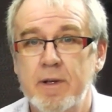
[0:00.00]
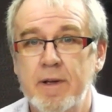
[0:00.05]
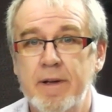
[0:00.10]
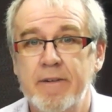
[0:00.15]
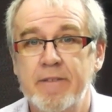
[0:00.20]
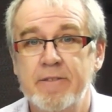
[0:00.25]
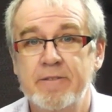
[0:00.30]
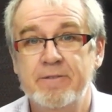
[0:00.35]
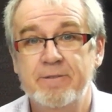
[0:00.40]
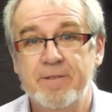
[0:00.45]

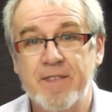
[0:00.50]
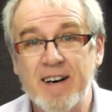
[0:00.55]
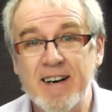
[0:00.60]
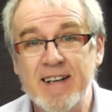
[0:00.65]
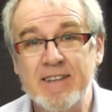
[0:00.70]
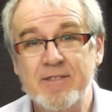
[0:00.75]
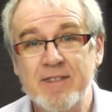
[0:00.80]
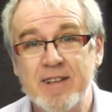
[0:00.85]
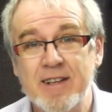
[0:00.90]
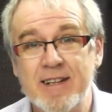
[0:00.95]

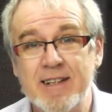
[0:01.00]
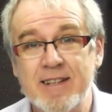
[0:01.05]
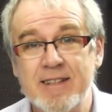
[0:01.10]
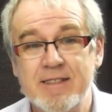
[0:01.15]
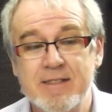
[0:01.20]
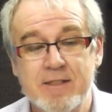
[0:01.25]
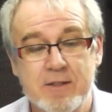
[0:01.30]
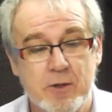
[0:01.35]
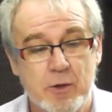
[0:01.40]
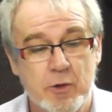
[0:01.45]
five
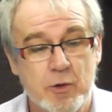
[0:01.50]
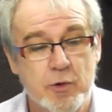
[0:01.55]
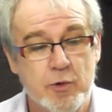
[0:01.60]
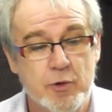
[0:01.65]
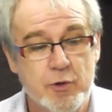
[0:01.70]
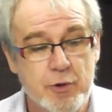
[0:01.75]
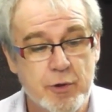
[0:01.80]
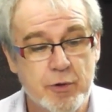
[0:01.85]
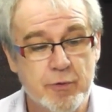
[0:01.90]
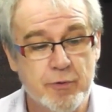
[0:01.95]
clicks
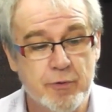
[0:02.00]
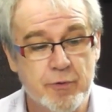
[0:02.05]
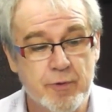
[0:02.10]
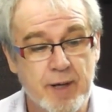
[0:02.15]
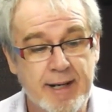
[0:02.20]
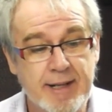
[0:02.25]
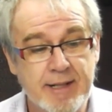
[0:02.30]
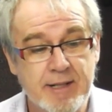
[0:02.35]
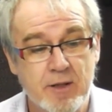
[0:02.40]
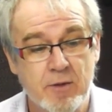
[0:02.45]
to the
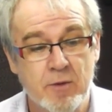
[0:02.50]
right,